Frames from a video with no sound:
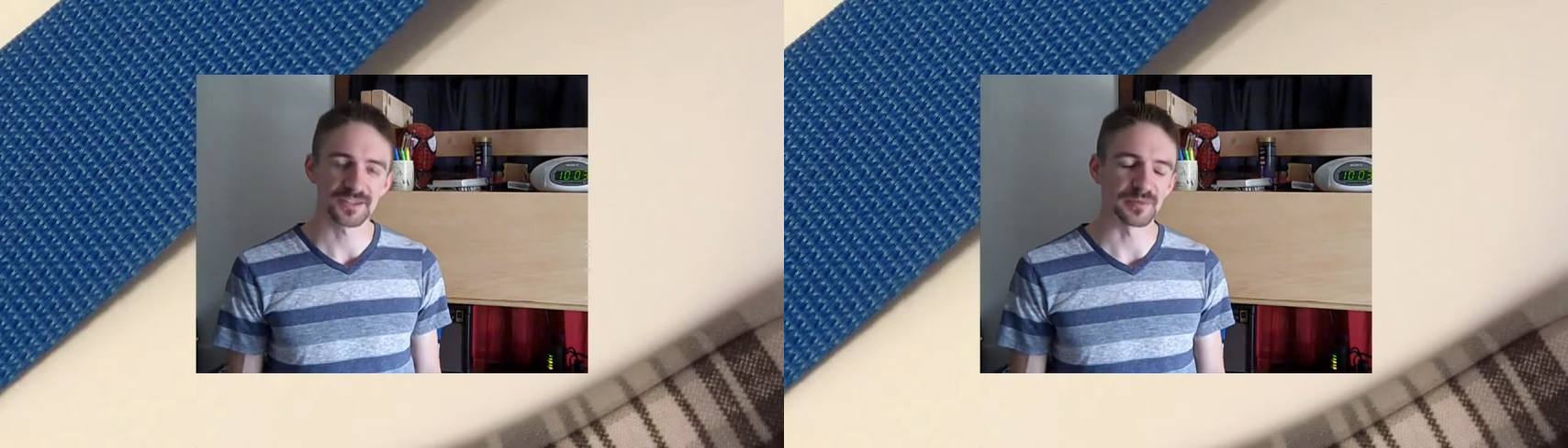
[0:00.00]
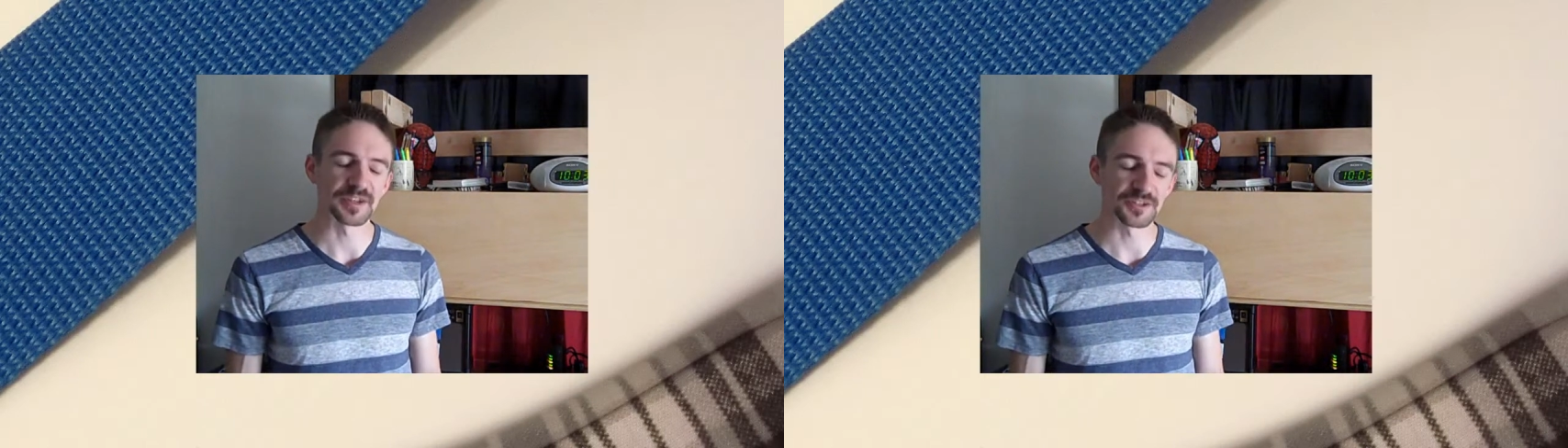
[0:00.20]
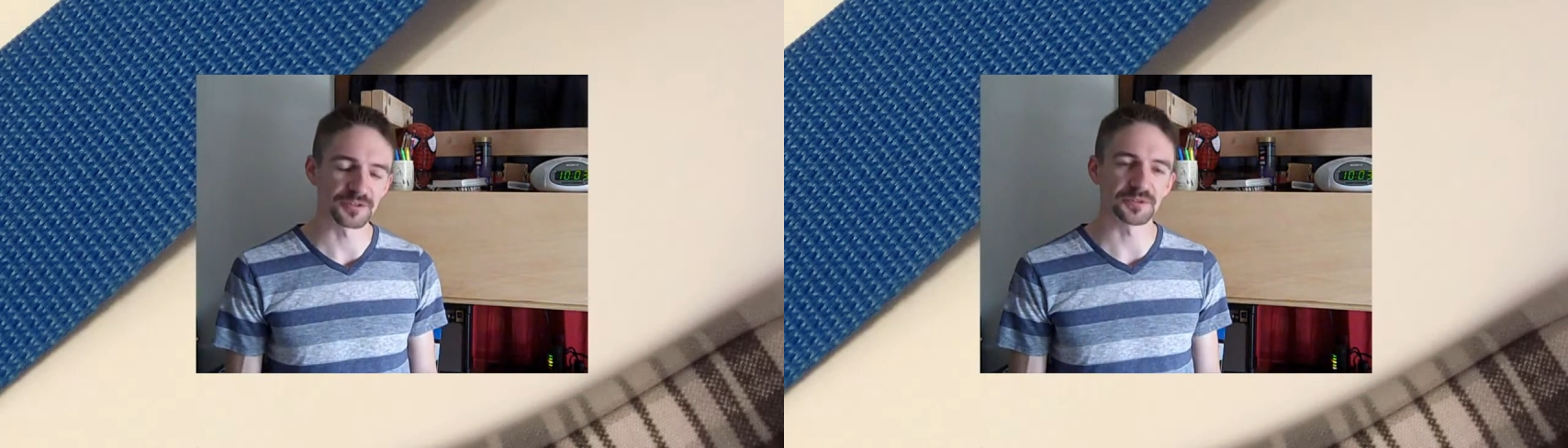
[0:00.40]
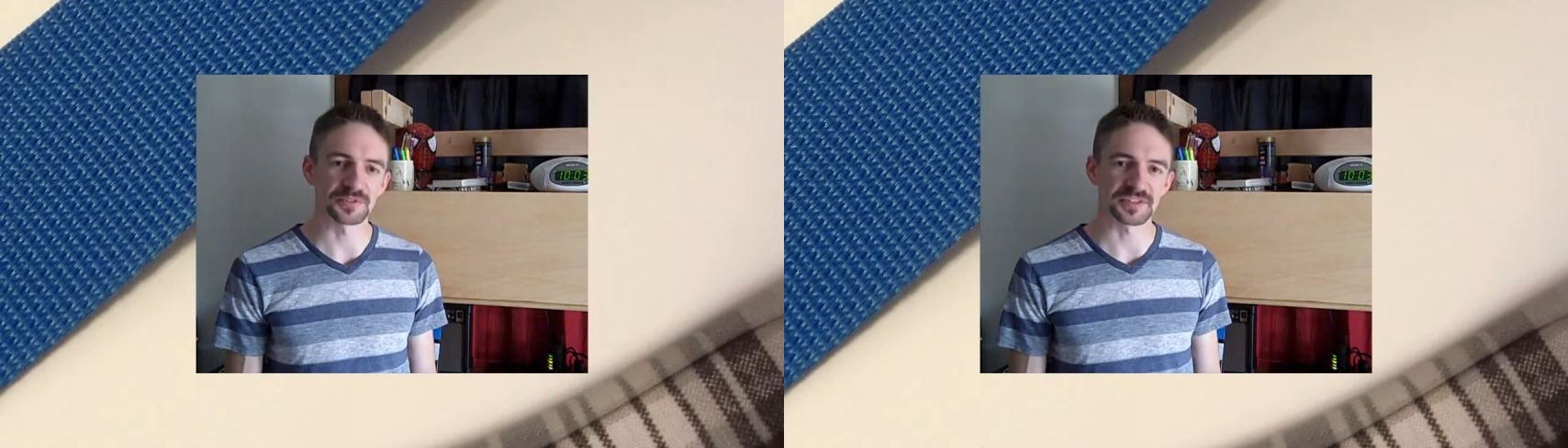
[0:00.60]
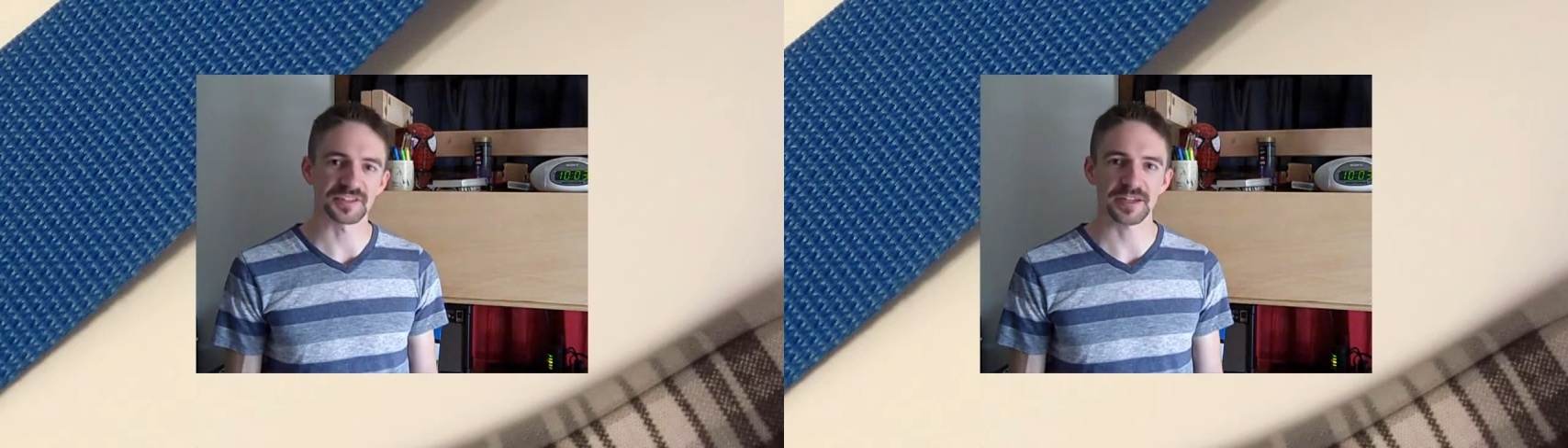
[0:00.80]
So I made sure that it
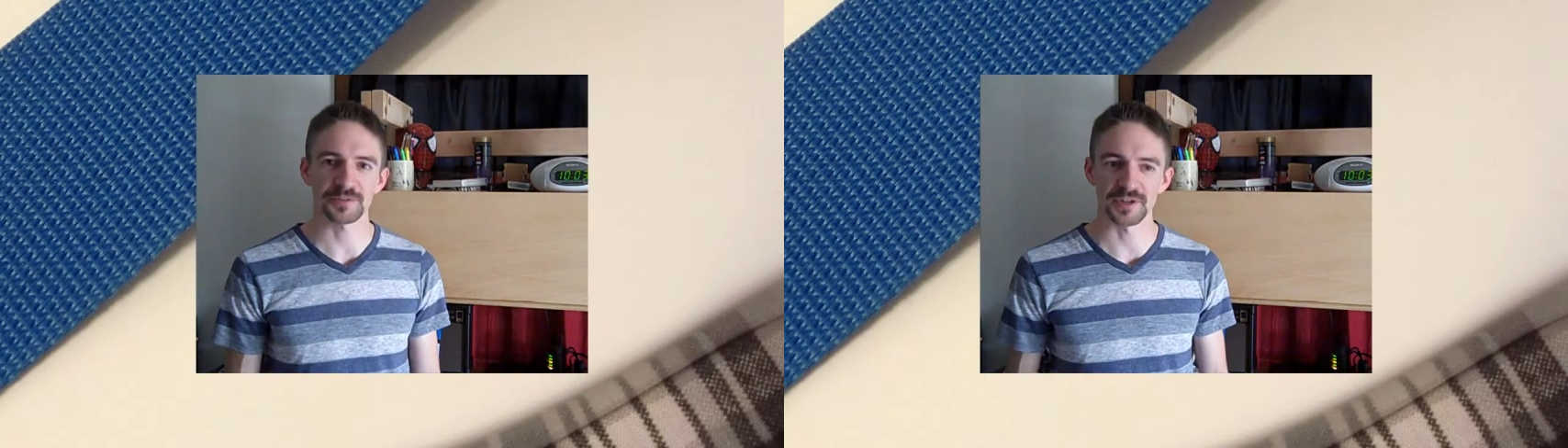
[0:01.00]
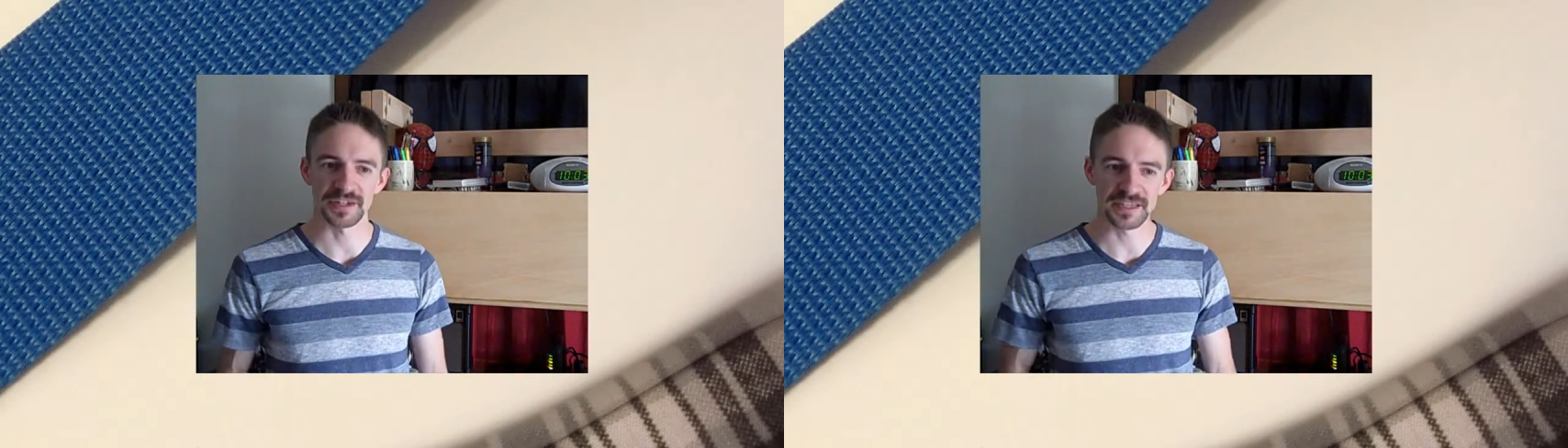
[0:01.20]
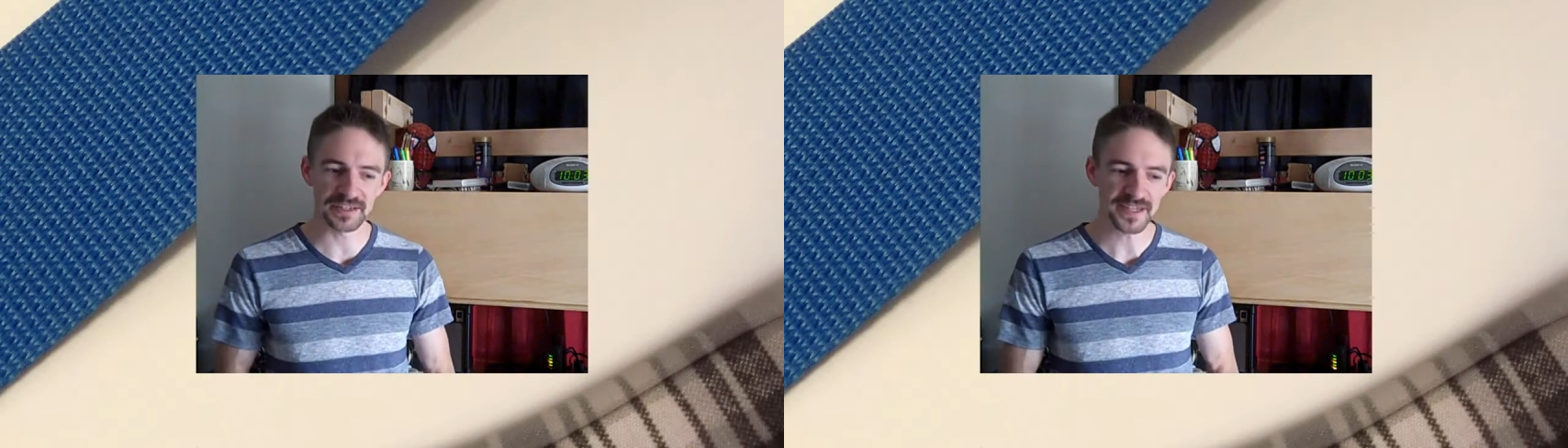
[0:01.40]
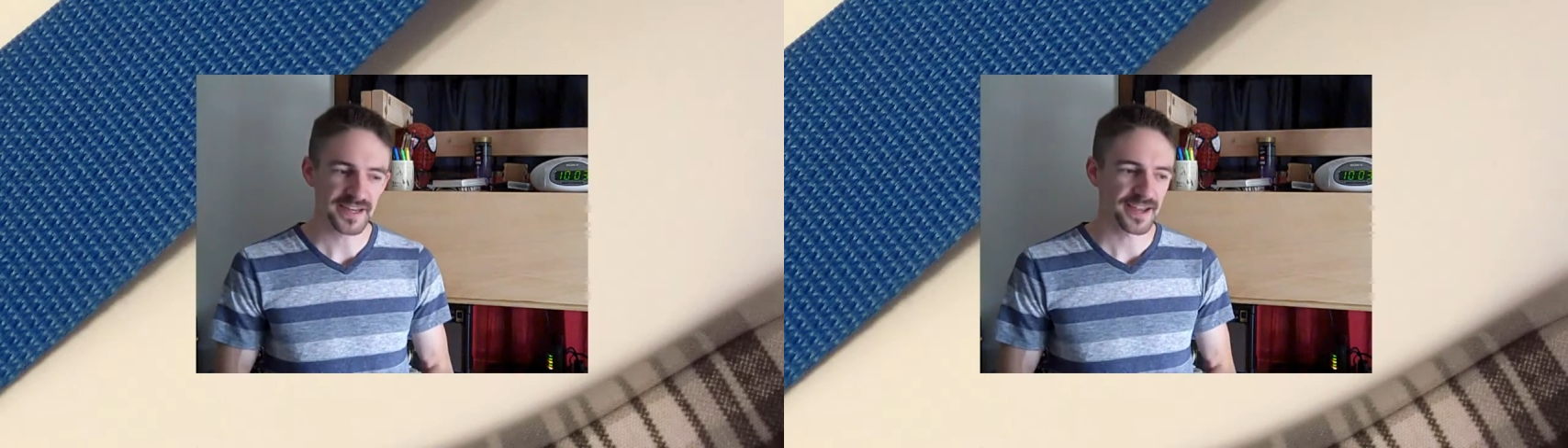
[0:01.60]
was exactly what I needed,